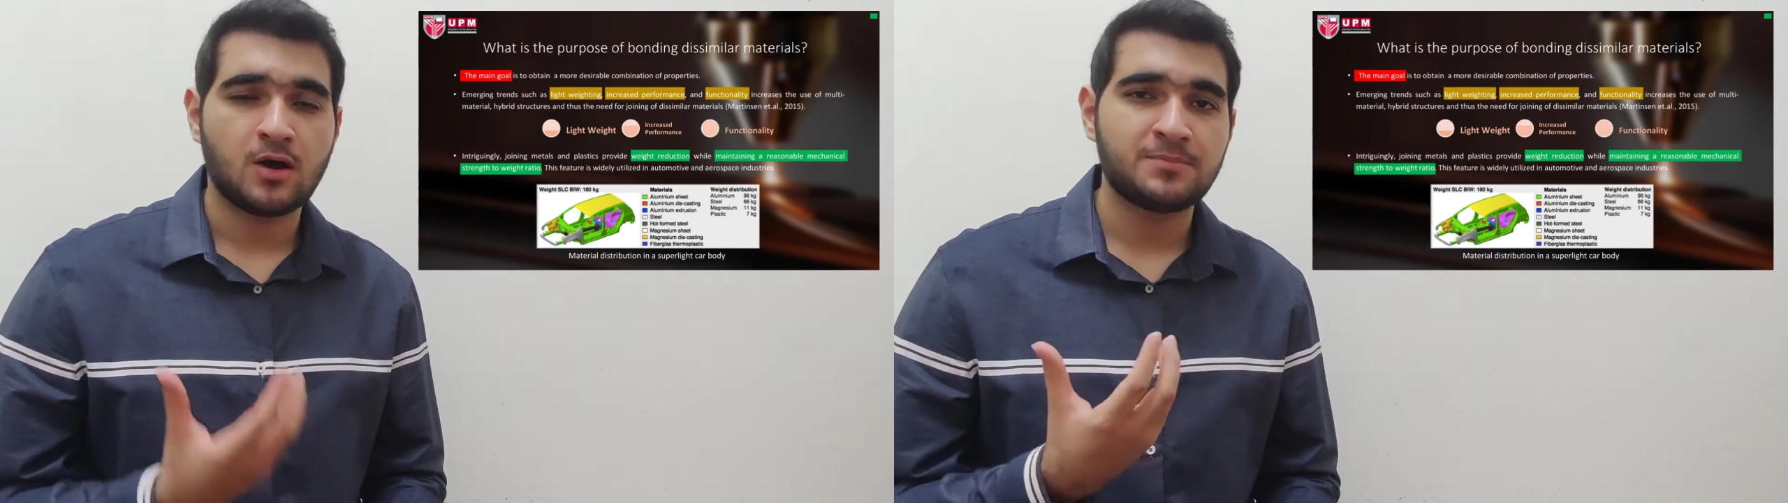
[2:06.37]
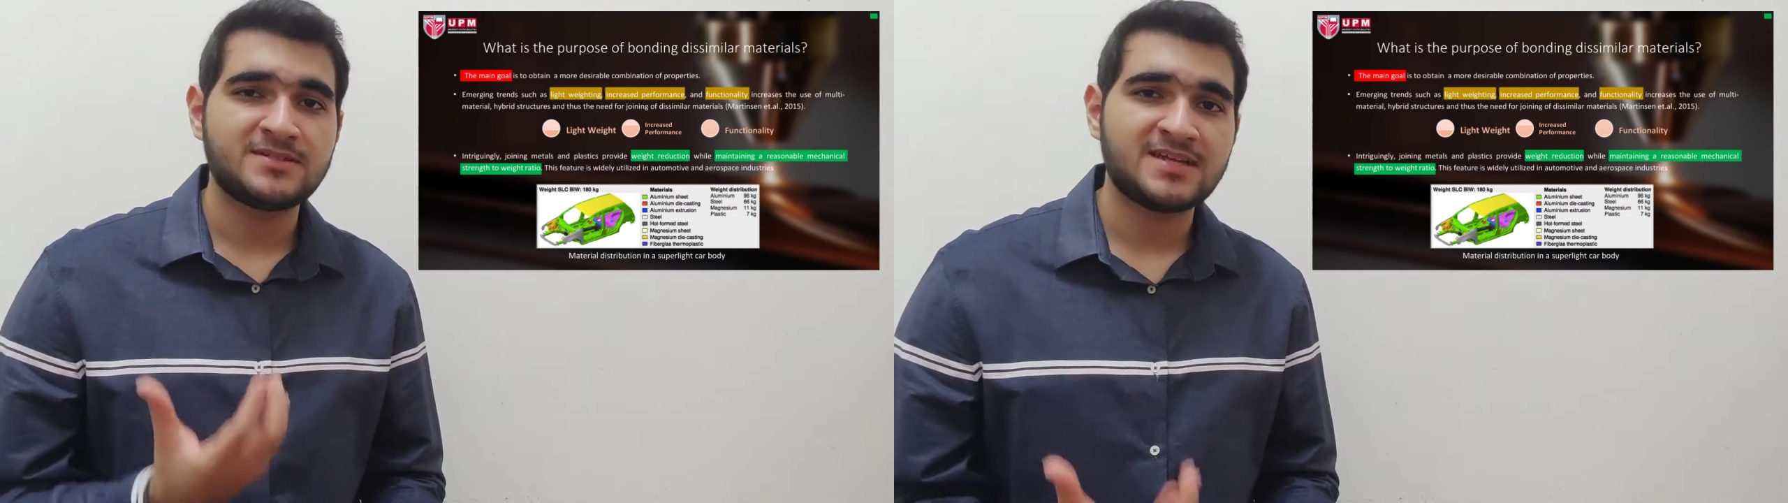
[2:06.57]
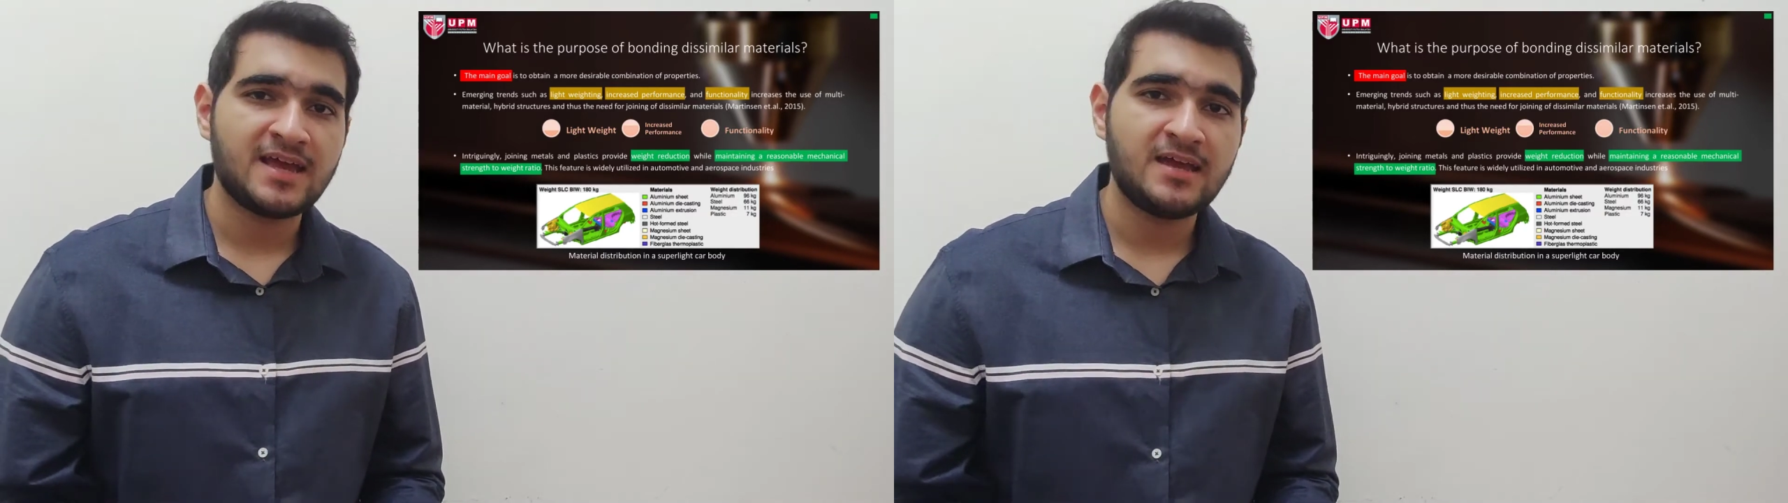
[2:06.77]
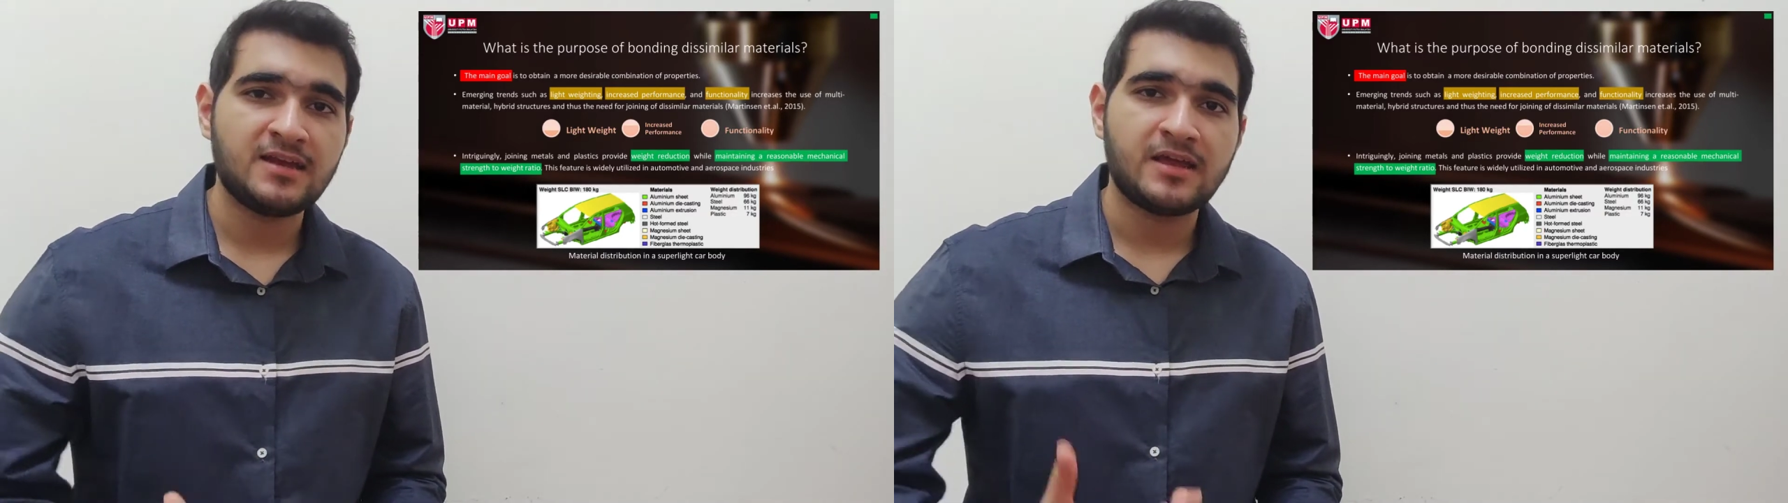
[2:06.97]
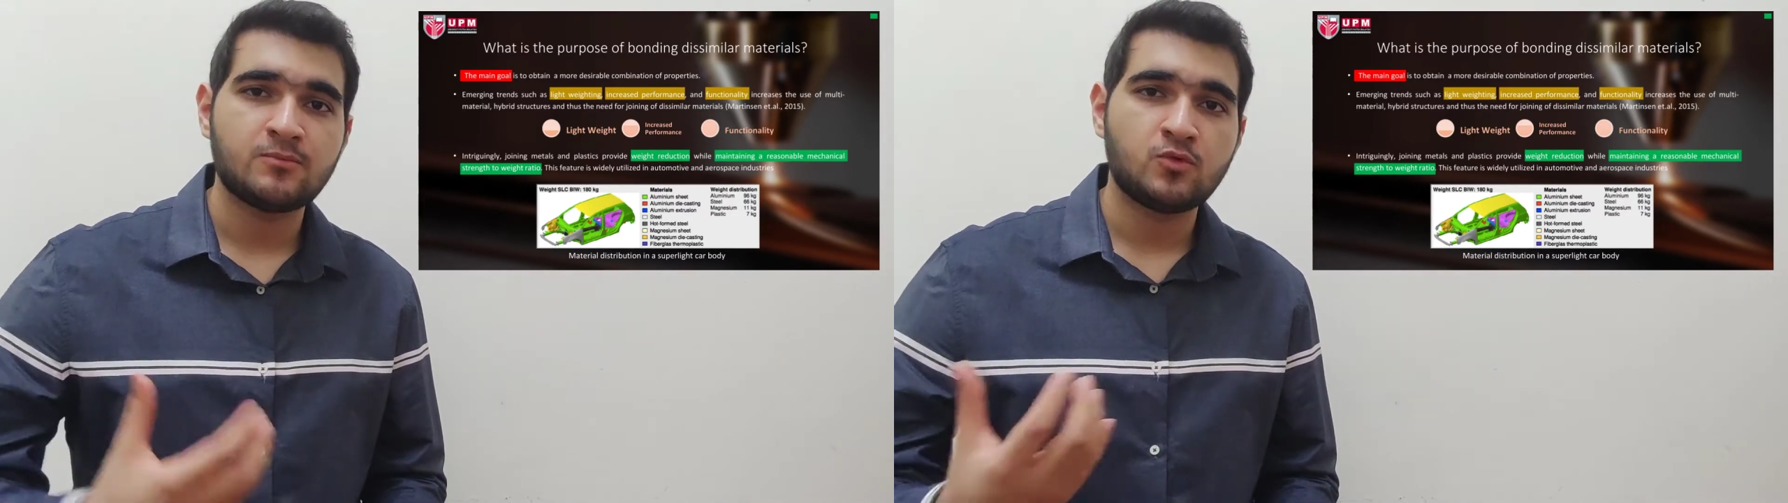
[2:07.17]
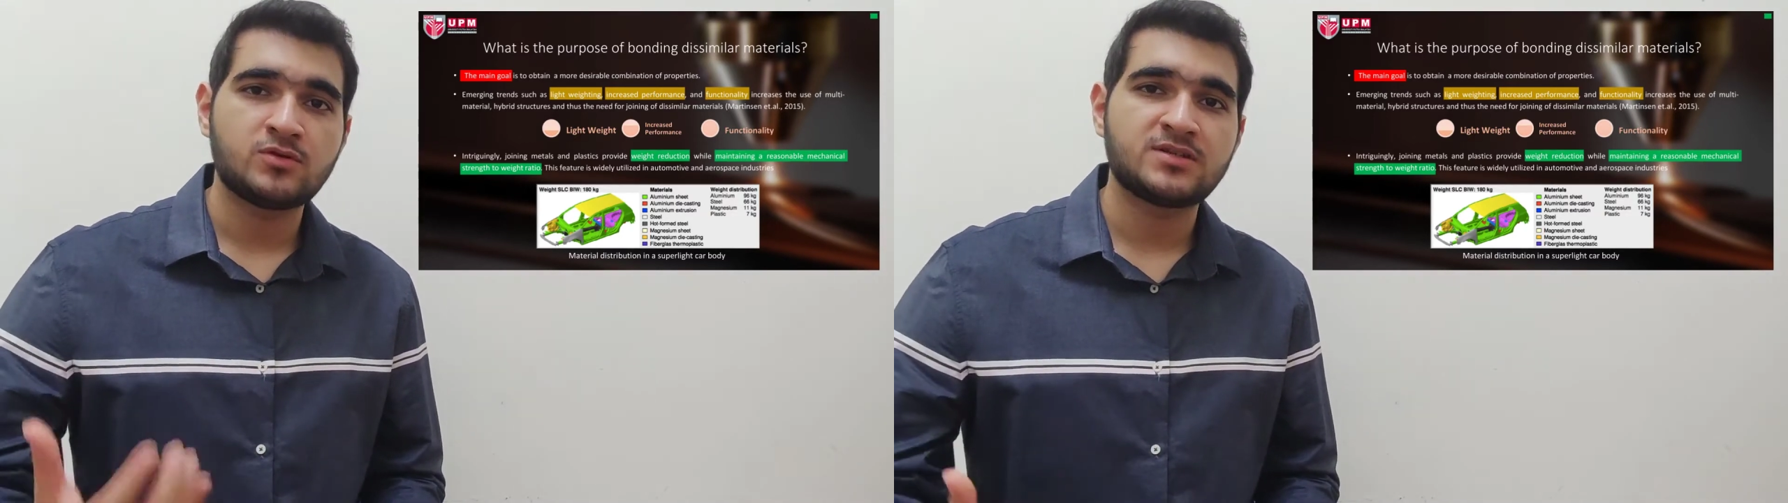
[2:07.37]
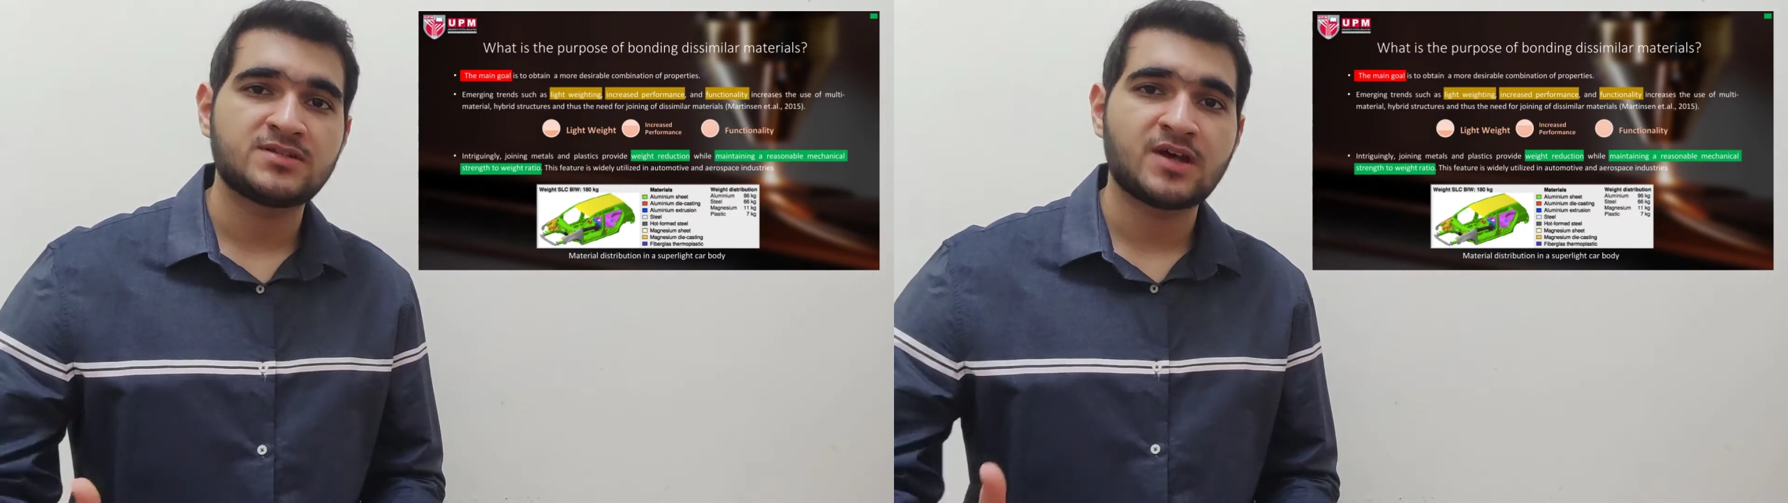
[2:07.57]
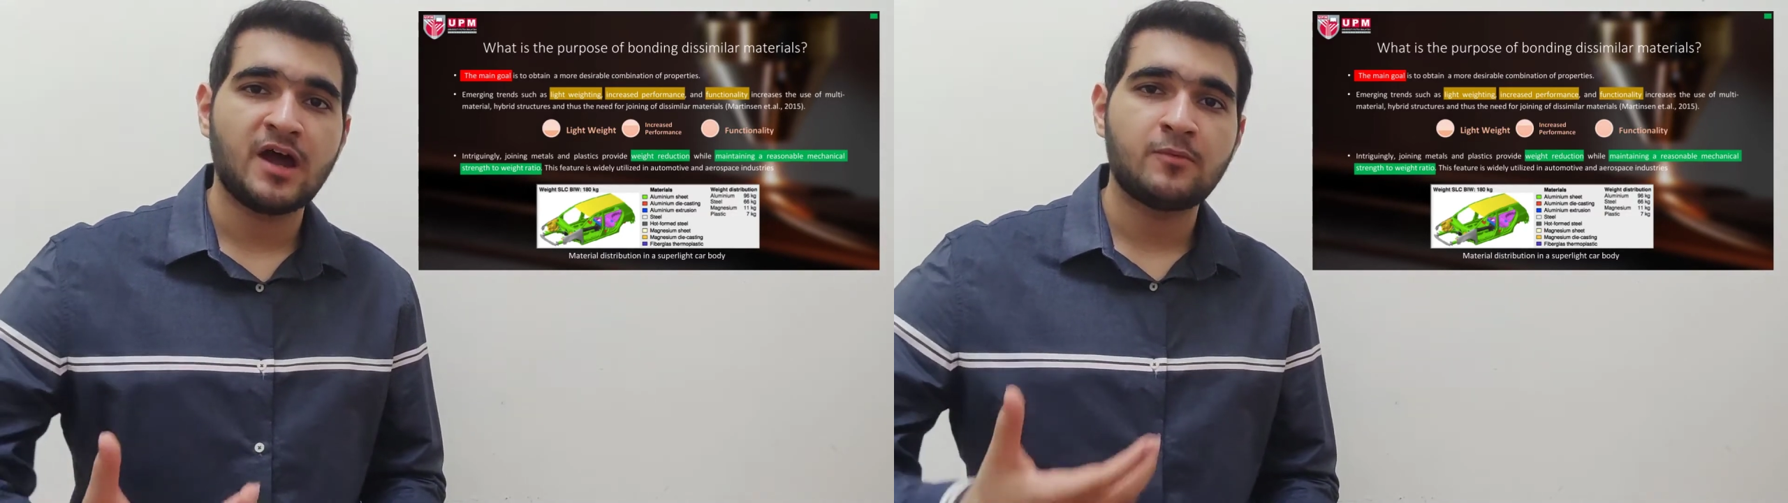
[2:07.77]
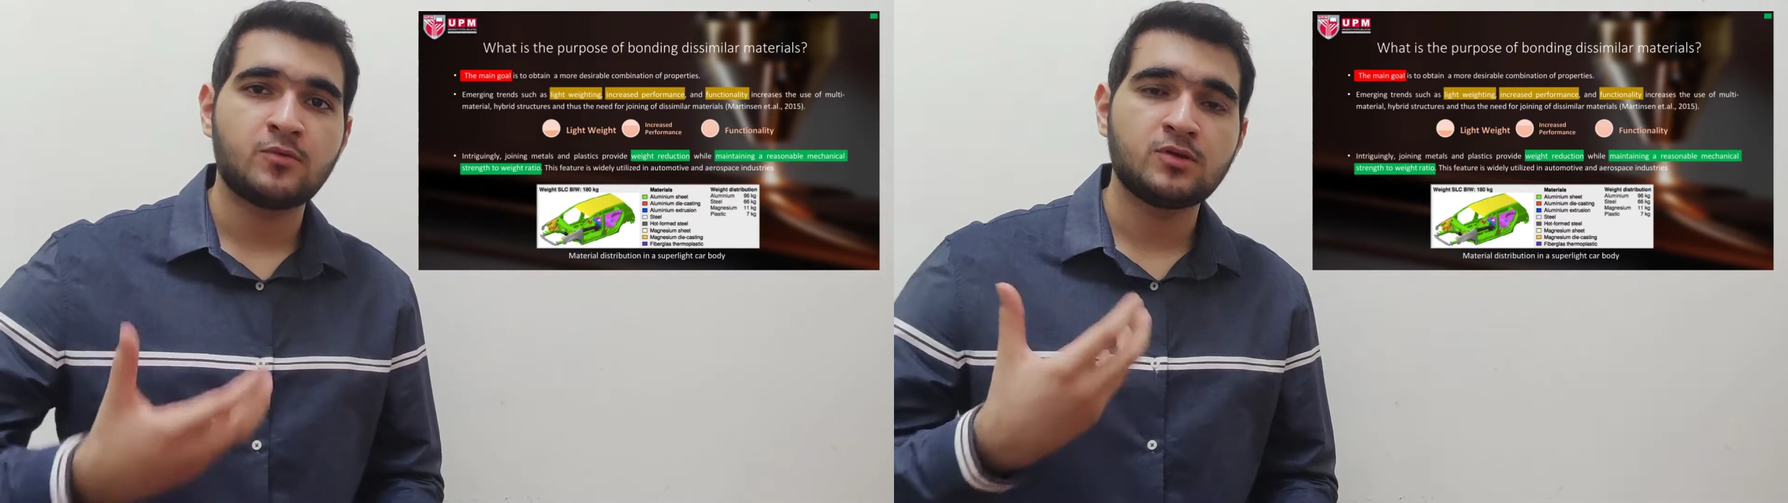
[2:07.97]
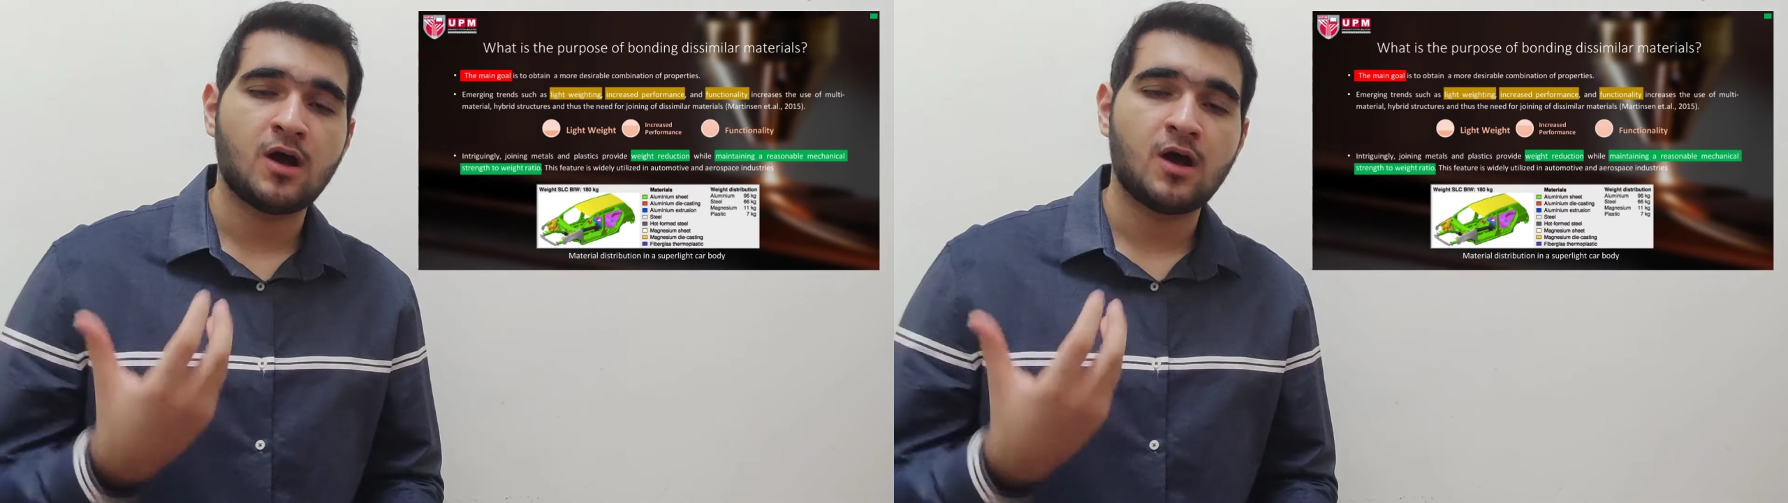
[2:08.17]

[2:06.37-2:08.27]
obtain a more desirable